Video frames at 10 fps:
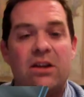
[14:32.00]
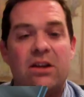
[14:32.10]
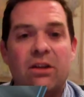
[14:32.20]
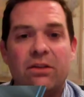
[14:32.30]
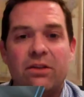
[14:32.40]

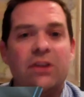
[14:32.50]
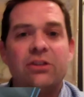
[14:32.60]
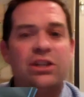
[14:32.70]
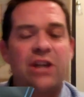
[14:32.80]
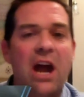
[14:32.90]
They'll
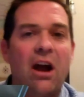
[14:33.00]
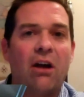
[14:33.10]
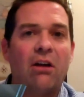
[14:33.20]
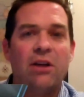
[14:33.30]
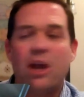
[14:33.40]

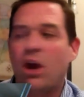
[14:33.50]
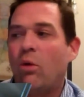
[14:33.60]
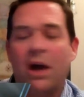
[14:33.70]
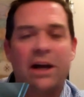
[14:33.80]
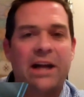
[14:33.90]
share,
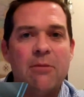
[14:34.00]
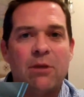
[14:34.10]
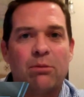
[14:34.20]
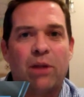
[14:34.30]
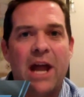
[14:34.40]
a game
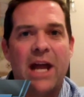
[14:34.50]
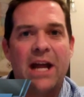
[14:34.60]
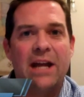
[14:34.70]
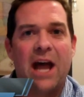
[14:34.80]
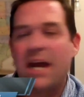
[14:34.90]
they're playing
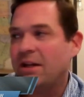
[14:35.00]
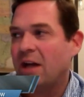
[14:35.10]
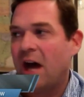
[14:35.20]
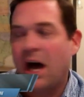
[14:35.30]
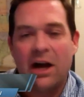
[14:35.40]
at night,
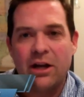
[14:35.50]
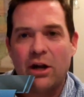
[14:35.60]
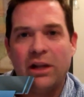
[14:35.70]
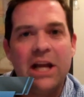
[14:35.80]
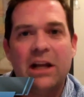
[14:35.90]

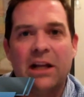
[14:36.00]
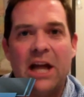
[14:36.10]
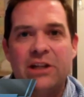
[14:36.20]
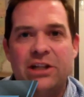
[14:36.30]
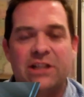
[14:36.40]
League of
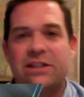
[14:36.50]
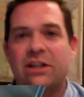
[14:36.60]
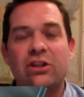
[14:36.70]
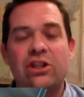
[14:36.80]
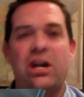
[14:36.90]
Legends.
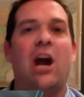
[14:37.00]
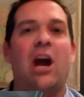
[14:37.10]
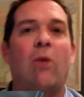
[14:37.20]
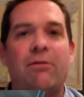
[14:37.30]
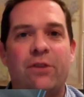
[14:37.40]
They'll
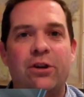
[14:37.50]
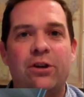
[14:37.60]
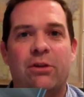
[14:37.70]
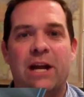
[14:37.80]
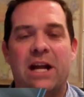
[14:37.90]
share what
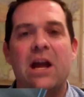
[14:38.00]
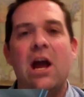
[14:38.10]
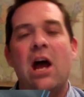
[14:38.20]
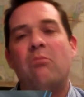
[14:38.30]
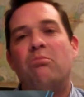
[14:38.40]
food they're eating.
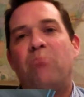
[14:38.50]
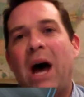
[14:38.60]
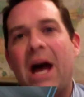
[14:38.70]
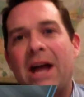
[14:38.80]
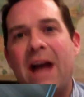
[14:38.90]

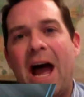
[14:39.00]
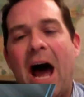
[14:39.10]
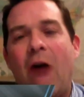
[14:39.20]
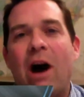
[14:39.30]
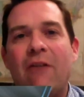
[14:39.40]
But
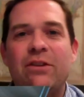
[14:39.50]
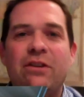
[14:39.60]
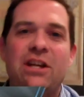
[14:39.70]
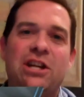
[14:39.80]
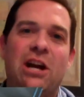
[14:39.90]
how often do
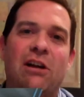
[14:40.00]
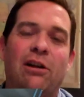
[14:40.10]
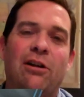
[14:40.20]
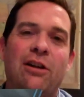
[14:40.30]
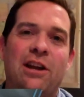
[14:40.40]
they share
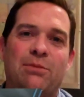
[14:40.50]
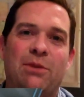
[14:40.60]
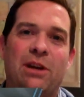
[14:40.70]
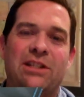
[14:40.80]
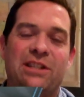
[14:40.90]
learning
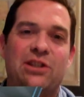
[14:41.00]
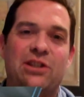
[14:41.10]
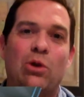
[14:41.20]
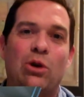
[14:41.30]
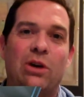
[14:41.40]
experiences in
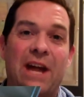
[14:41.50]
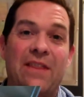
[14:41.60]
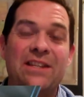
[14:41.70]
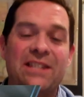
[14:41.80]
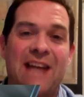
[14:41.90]
school?
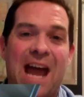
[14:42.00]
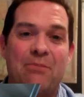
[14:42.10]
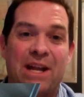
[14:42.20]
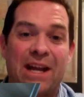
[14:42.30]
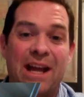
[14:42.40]
And this is
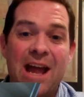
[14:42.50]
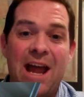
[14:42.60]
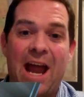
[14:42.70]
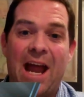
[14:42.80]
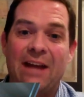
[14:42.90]
happening.
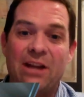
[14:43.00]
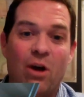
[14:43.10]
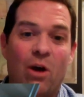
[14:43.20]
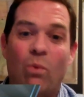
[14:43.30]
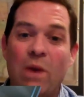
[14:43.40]
And
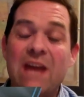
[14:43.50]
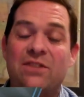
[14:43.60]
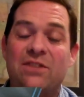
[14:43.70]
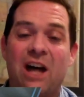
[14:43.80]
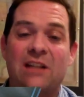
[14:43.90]
we
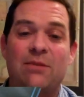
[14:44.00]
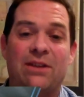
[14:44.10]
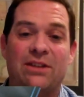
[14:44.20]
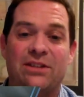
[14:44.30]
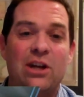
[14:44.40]
have talked
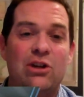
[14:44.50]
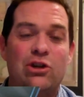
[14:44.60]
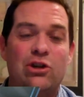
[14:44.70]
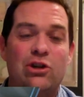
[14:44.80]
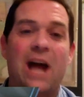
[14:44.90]
about this.
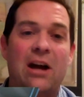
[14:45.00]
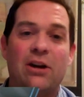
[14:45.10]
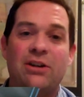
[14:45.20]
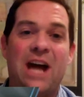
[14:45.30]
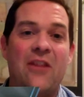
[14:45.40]
Drew and I
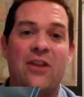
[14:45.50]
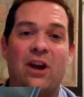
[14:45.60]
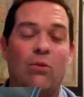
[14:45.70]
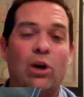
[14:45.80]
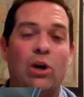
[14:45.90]
go down
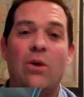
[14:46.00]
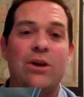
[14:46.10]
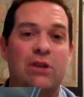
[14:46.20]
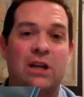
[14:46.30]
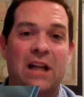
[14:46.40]
there. We'll go
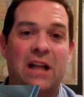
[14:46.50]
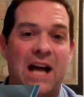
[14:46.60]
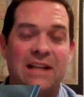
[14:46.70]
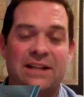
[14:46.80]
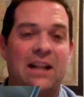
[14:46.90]
into a
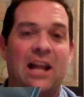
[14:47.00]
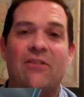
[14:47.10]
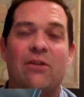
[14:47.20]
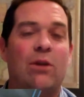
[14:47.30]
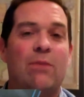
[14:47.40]
class, and I
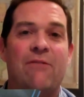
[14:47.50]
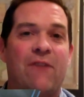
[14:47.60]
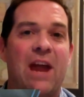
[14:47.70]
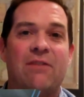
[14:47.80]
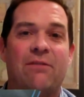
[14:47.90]
love it. One of my
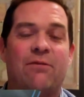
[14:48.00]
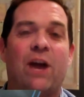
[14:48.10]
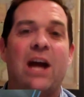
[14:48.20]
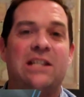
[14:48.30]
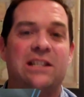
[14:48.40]
favorite
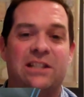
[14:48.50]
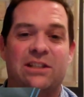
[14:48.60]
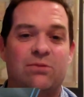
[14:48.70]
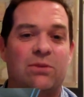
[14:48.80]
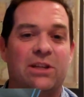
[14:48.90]
phrases
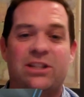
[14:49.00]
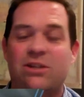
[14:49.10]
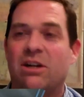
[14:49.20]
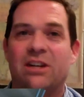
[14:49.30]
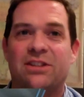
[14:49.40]
is when
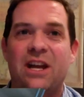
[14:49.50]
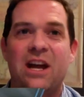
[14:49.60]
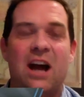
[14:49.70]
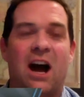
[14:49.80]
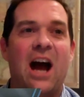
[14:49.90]
Stewart goes,
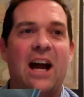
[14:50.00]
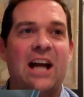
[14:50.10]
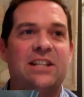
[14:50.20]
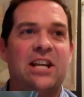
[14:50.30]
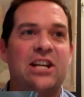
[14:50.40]
"All right,
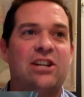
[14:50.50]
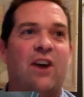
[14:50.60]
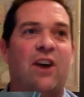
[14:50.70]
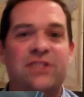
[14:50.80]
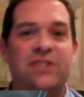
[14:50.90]
guys, get your
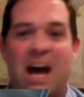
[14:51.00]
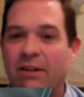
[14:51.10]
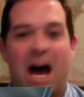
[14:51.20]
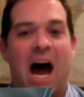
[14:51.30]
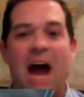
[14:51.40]
phones out.
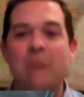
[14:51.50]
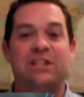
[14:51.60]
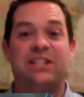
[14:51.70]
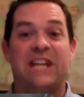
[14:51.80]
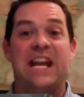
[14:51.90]
I'm
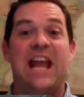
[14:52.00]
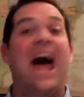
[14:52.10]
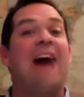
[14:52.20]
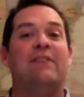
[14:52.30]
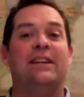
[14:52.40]
just in
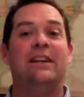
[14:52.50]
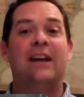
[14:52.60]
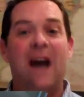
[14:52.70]
heaven.